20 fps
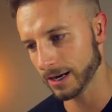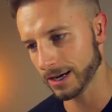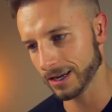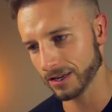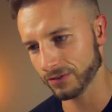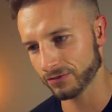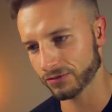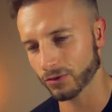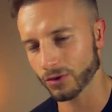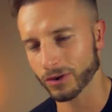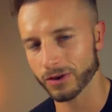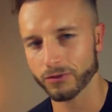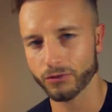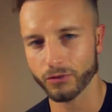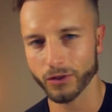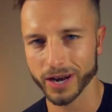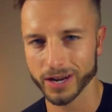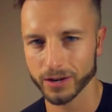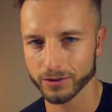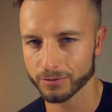If you are
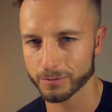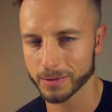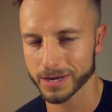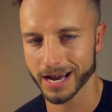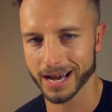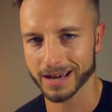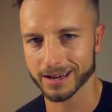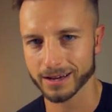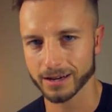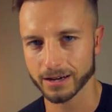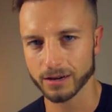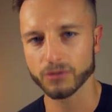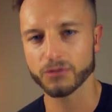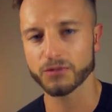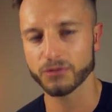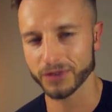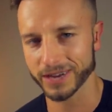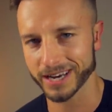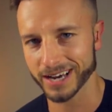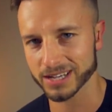afraid of
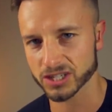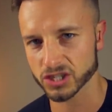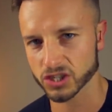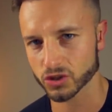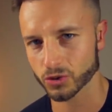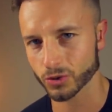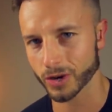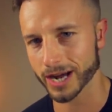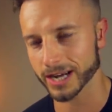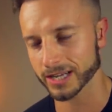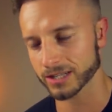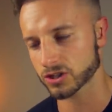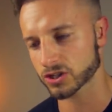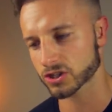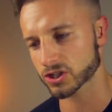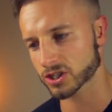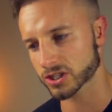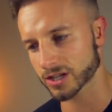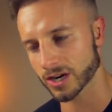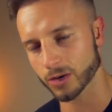finasteride,
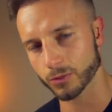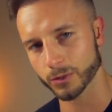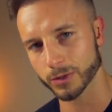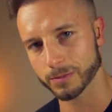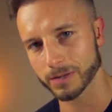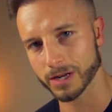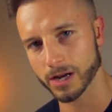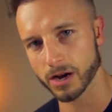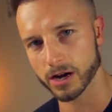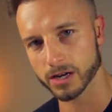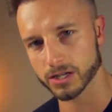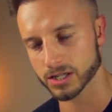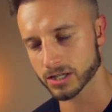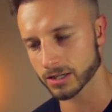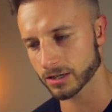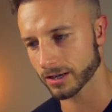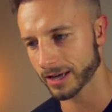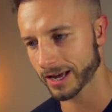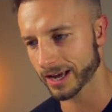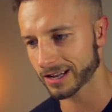just start with
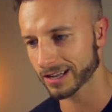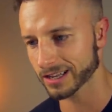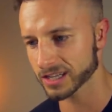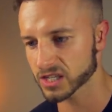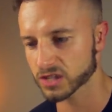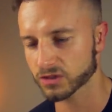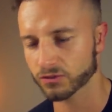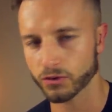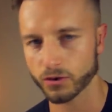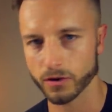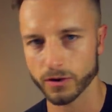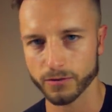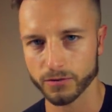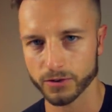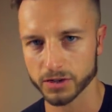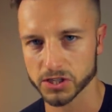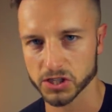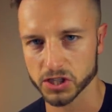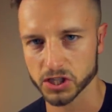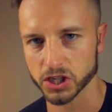minoxidil at least for the
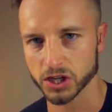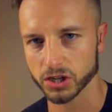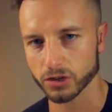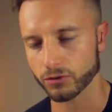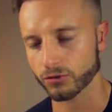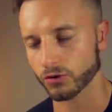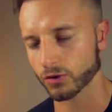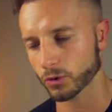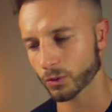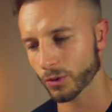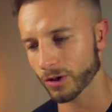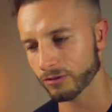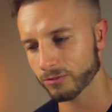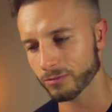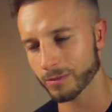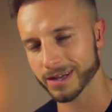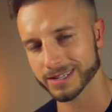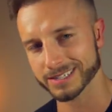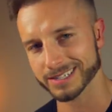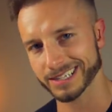first year, for 12
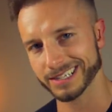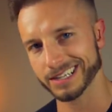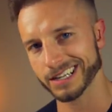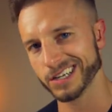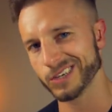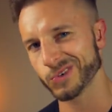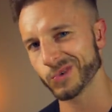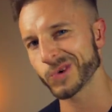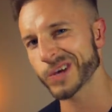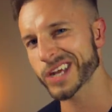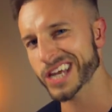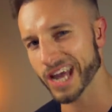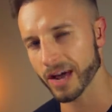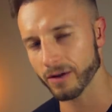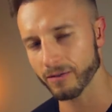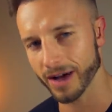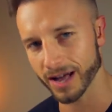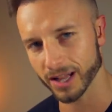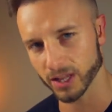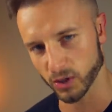months, and then
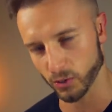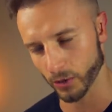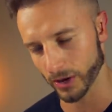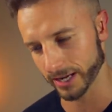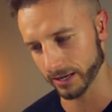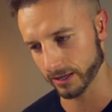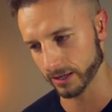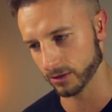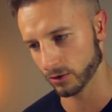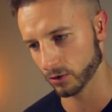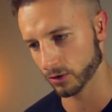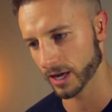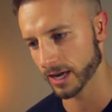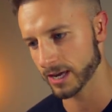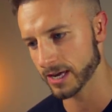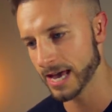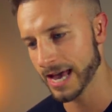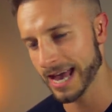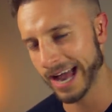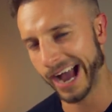reevaluate it,
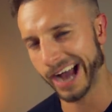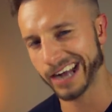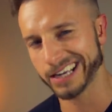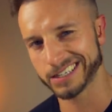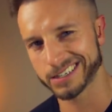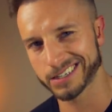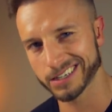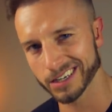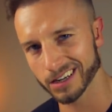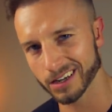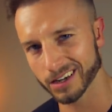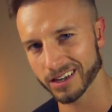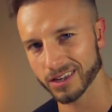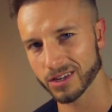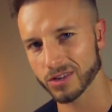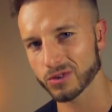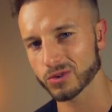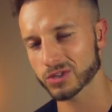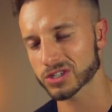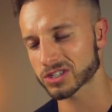okay? Ideally,
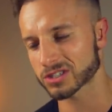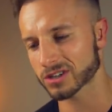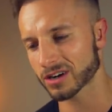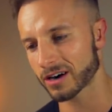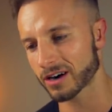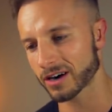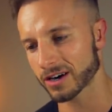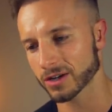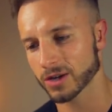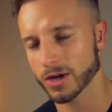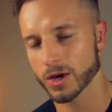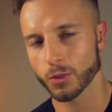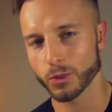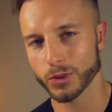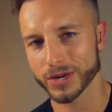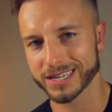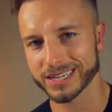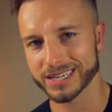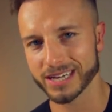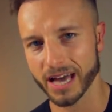you start
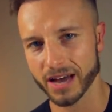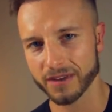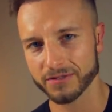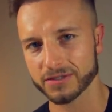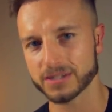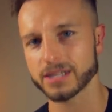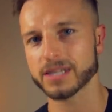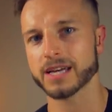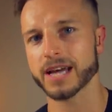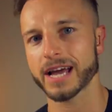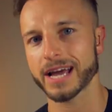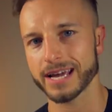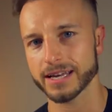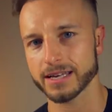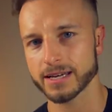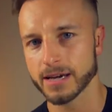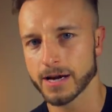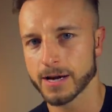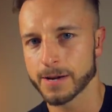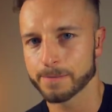with the
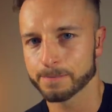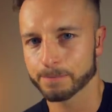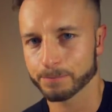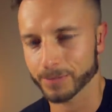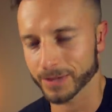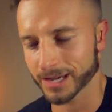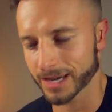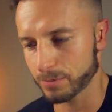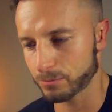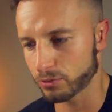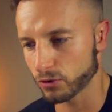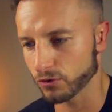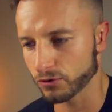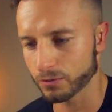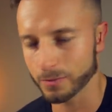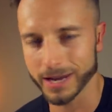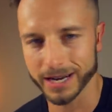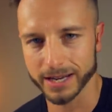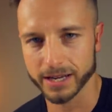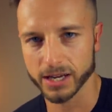FDA approved
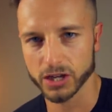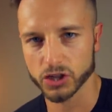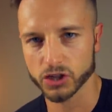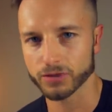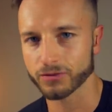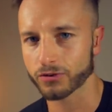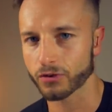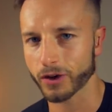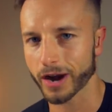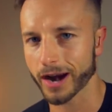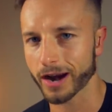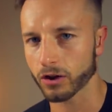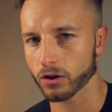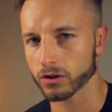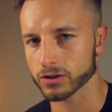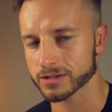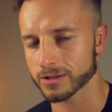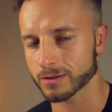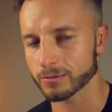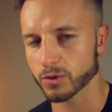medication for hair
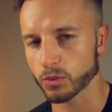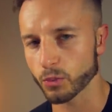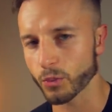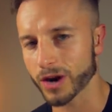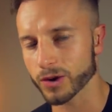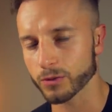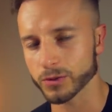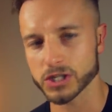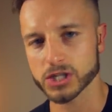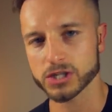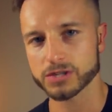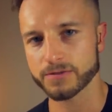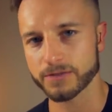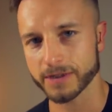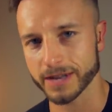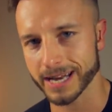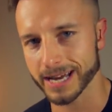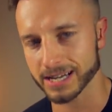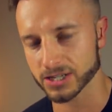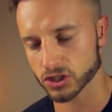loss number one, which is
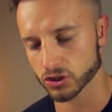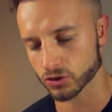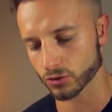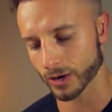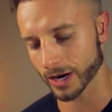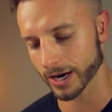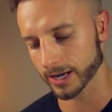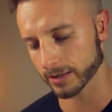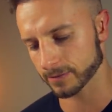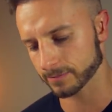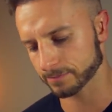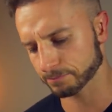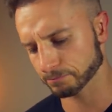finasteride.